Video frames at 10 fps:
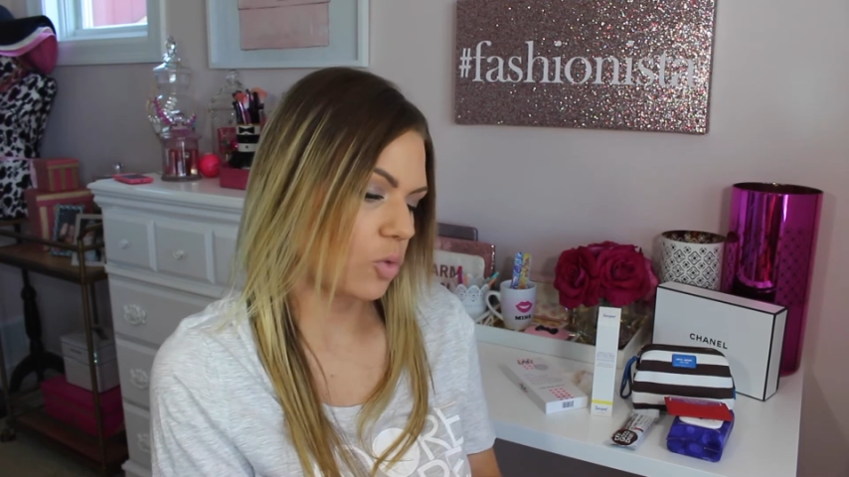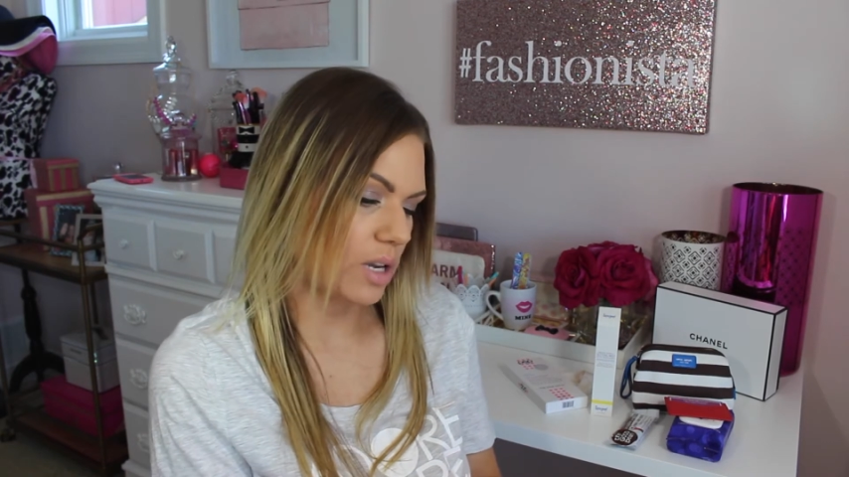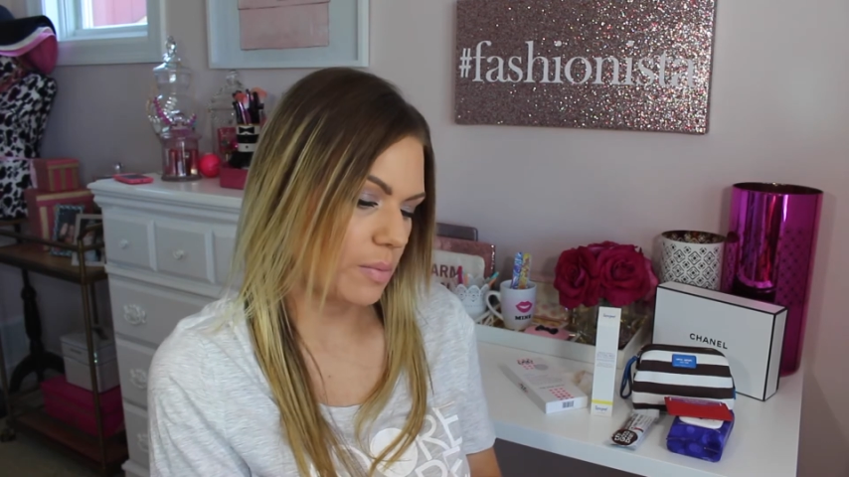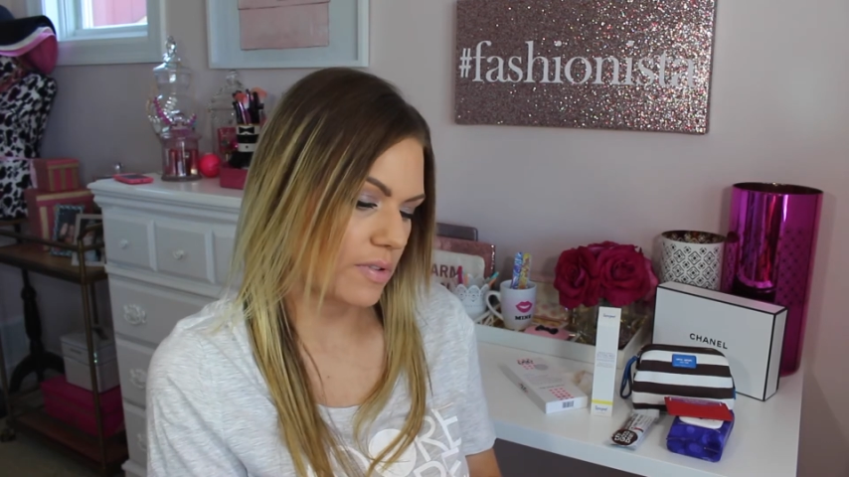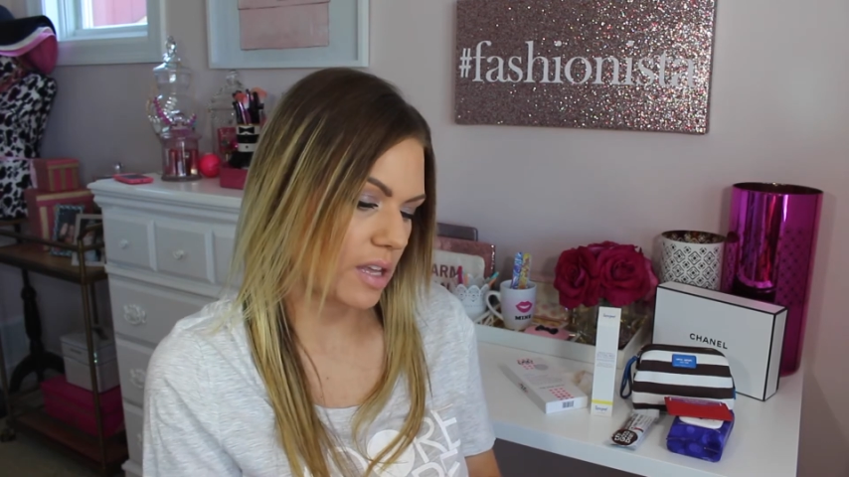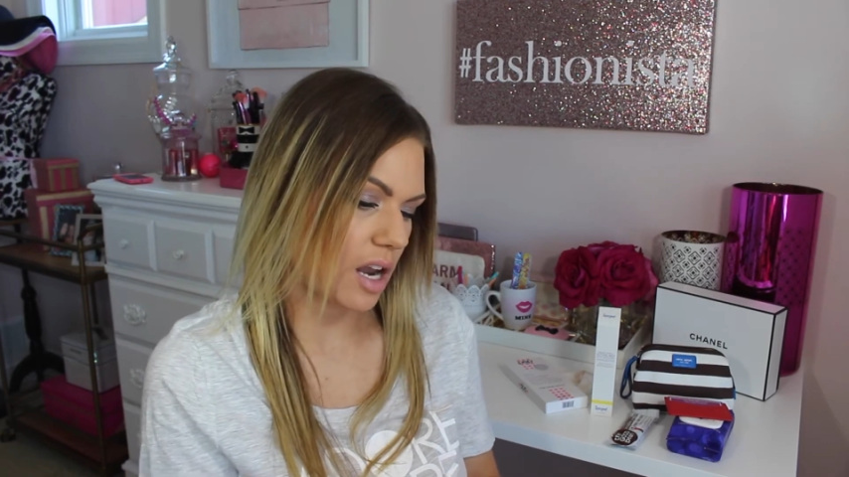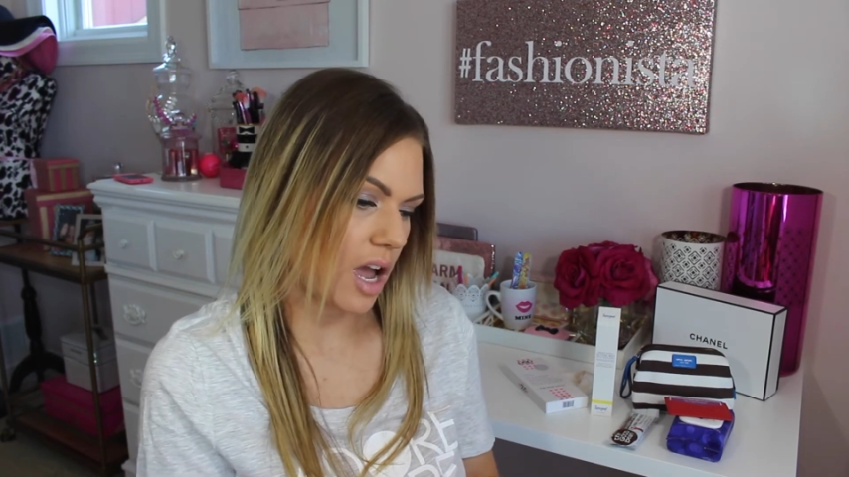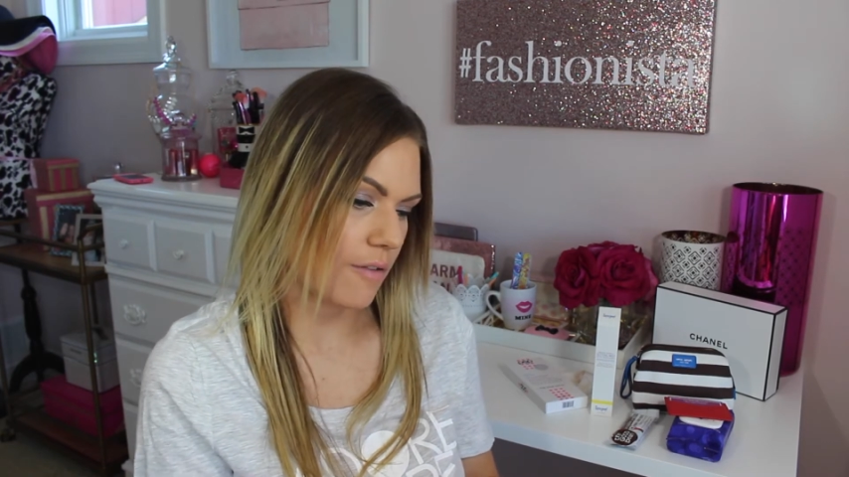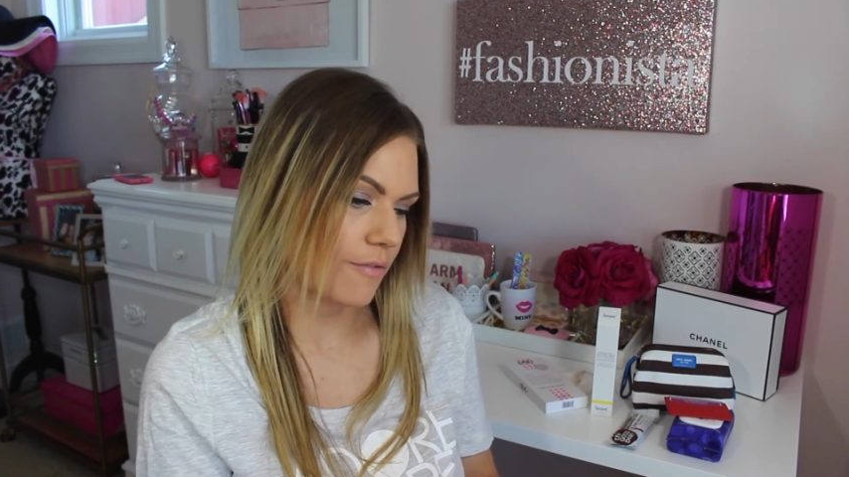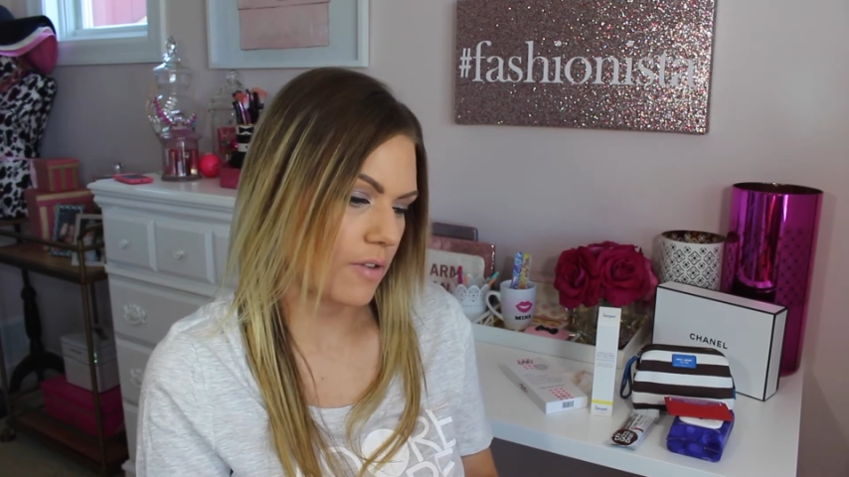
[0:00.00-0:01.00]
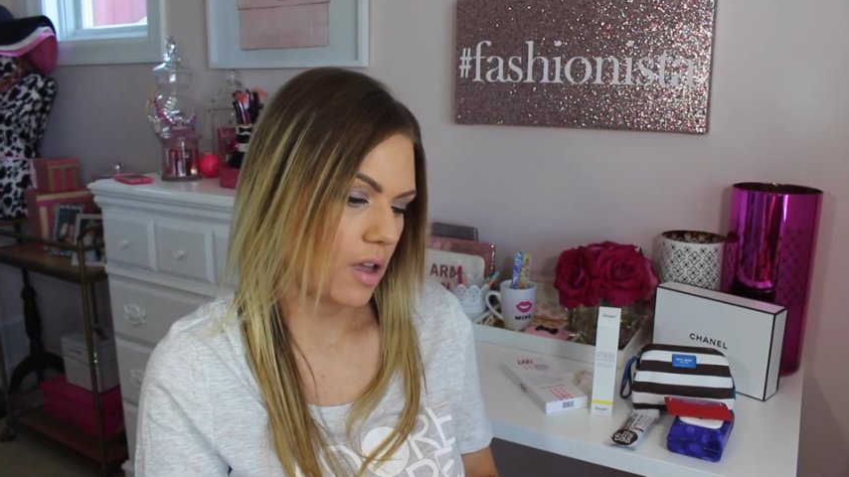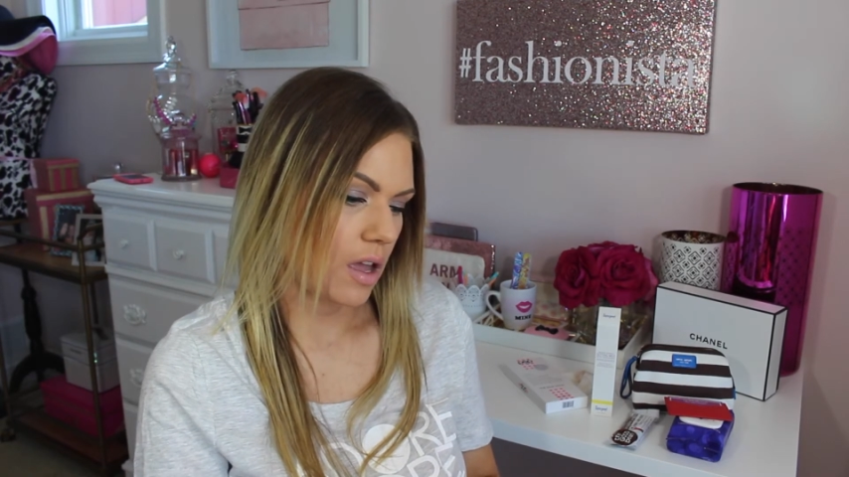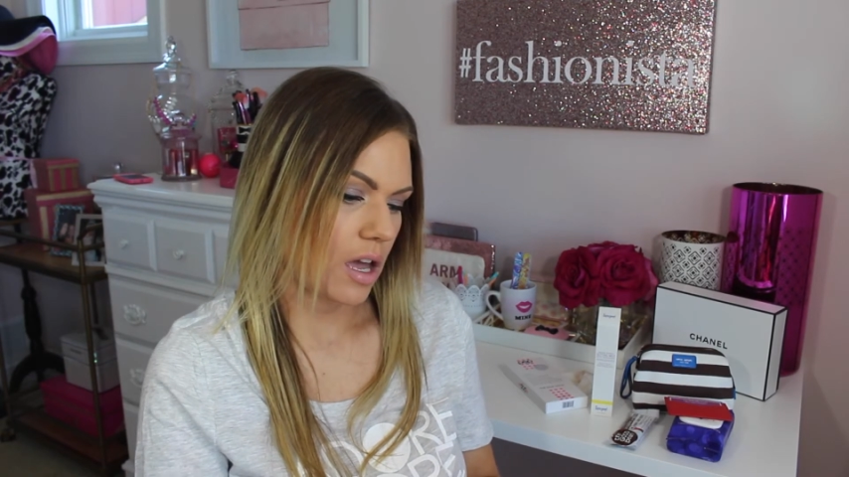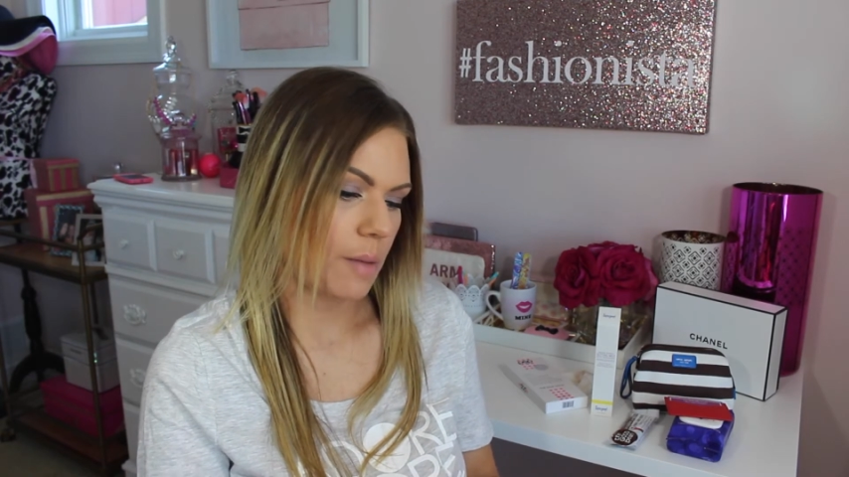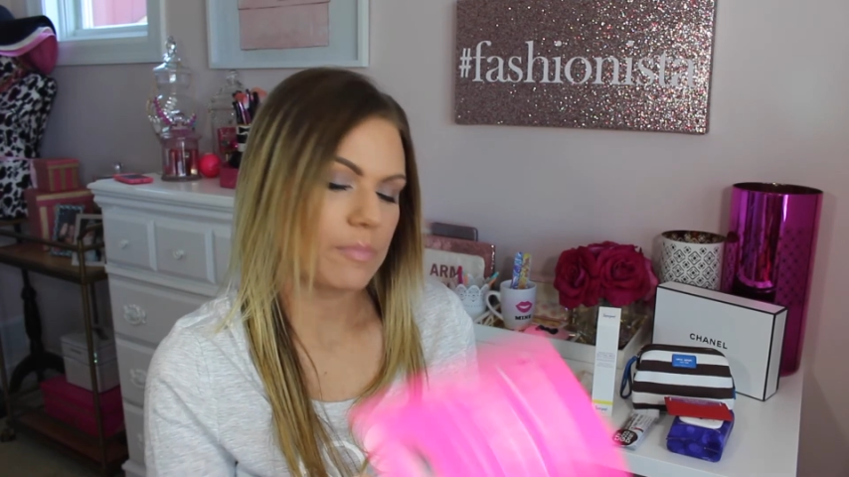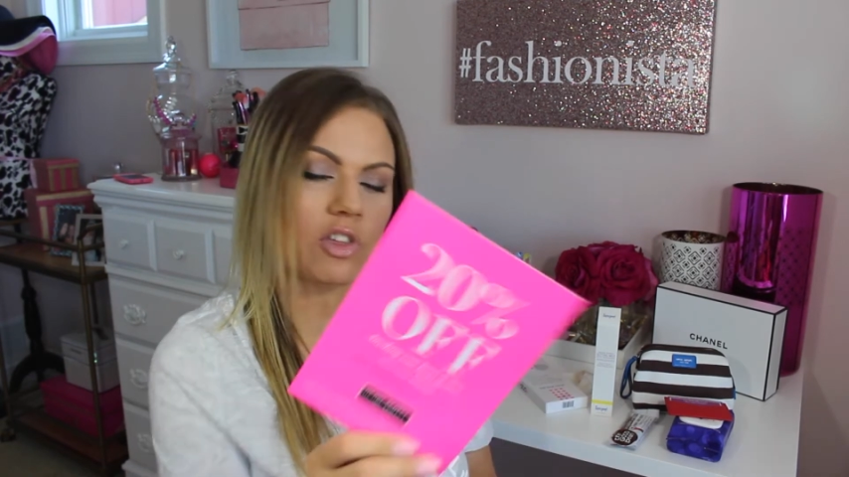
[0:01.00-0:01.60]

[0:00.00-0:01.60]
twenty percent off um,